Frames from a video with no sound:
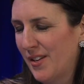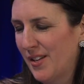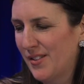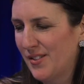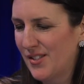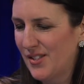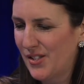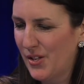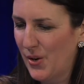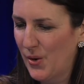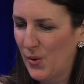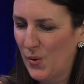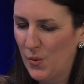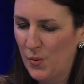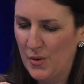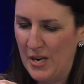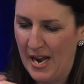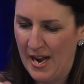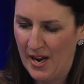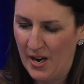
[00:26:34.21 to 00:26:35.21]
And so
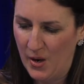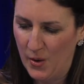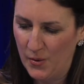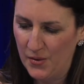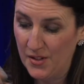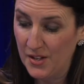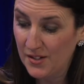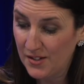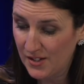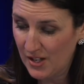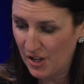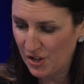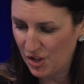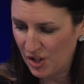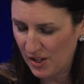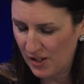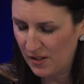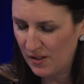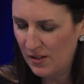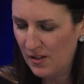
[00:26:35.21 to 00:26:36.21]
now this
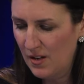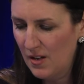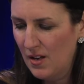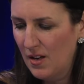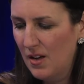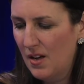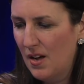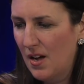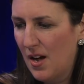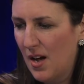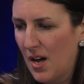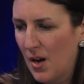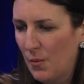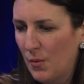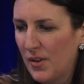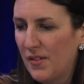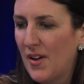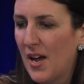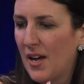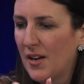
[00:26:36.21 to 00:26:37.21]
session, um,
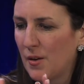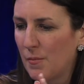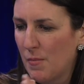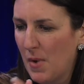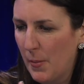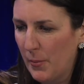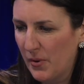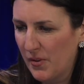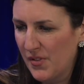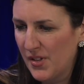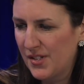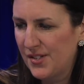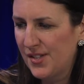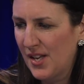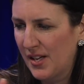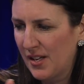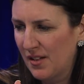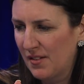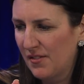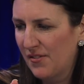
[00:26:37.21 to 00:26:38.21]
we've had a member of the
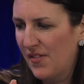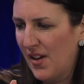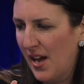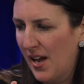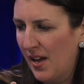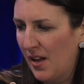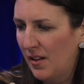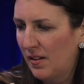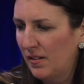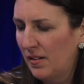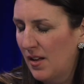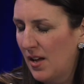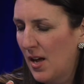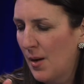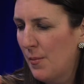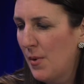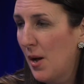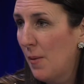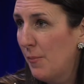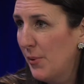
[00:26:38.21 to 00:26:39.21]
Senate file
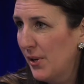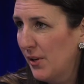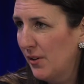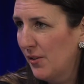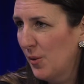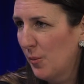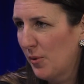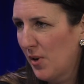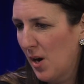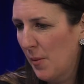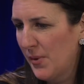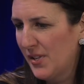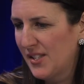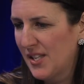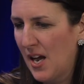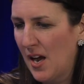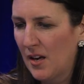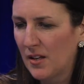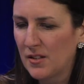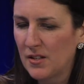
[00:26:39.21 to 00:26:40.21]
um, a bill, the Promise
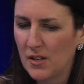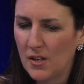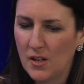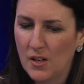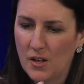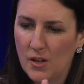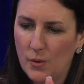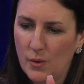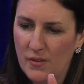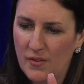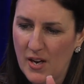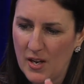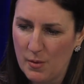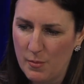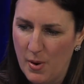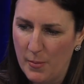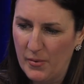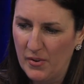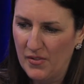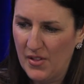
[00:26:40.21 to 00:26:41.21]
Act. We've had a
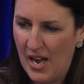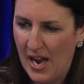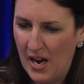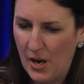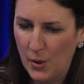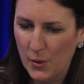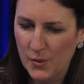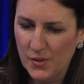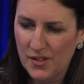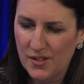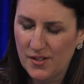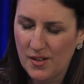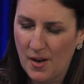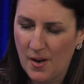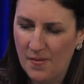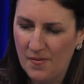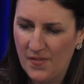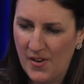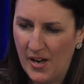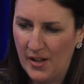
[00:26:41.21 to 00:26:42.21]
member of the House
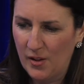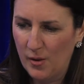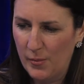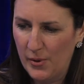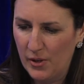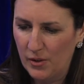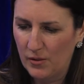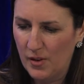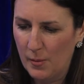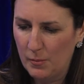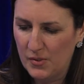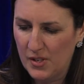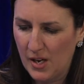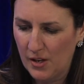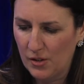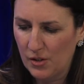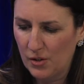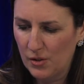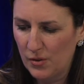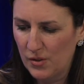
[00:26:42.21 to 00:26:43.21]
um, file a bill, Rep.
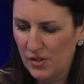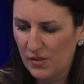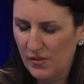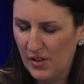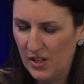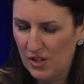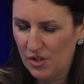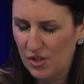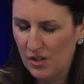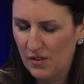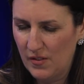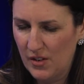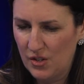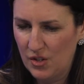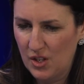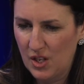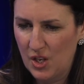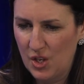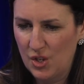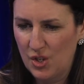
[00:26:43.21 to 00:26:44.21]
Tucker, who's the Vice Chair of
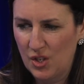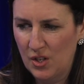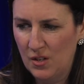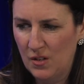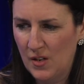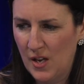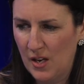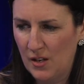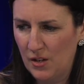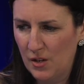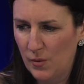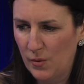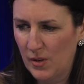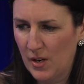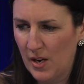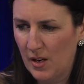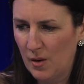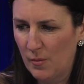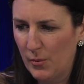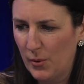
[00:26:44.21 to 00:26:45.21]
Education, that you and
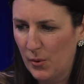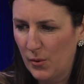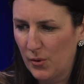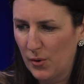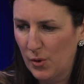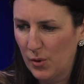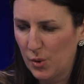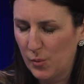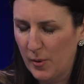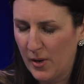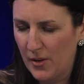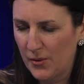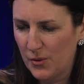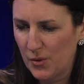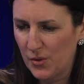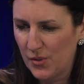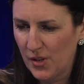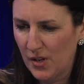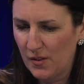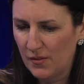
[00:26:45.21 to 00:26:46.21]
I are both
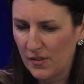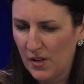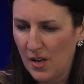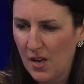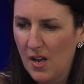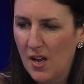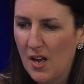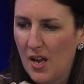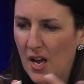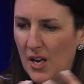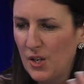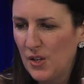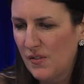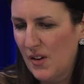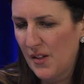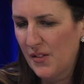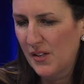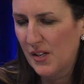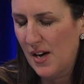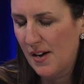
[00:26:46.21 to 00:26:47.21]
co-sponsors of. Yep. And you've
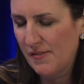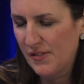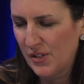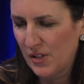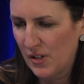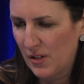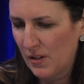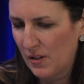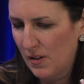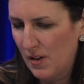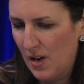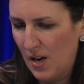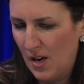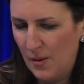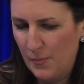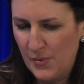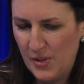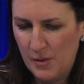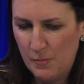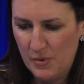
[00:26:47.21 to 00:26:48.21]
had the governor,
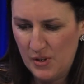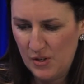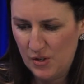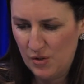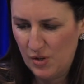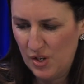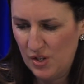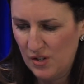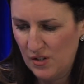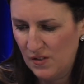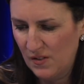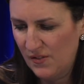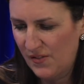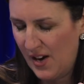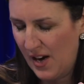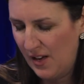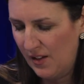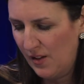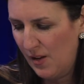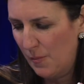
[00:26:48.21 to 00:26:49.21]
um, the administration,
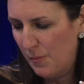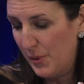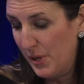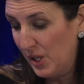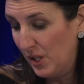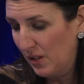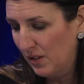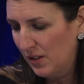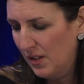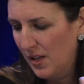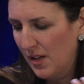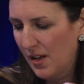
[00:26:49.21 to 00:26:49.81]
file a bill.